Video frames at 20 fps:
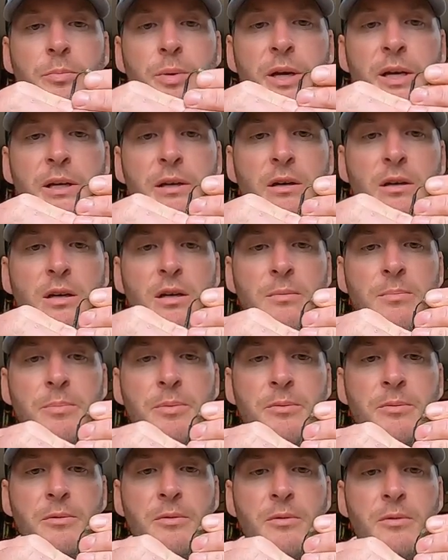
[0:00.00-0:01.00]
bait
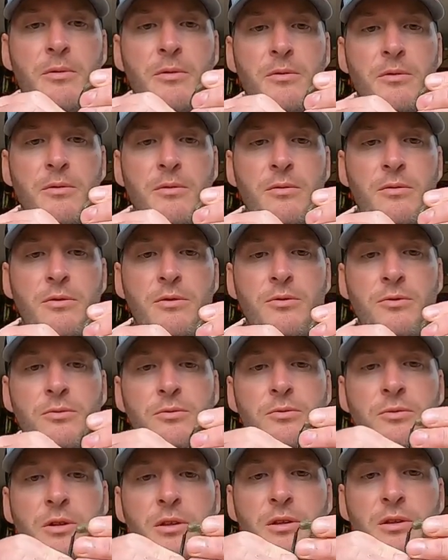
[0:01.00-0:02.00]
up
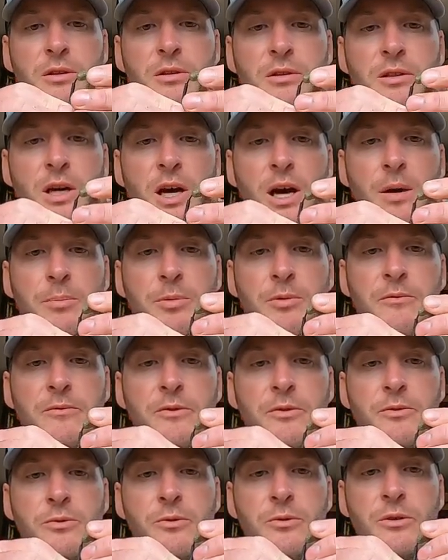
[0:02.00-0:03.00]
to like the top
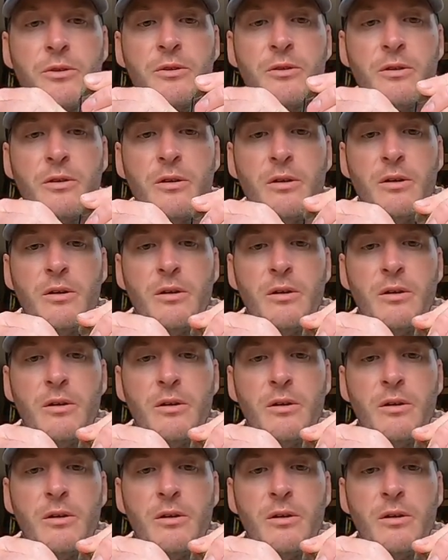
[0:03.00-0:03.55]
of your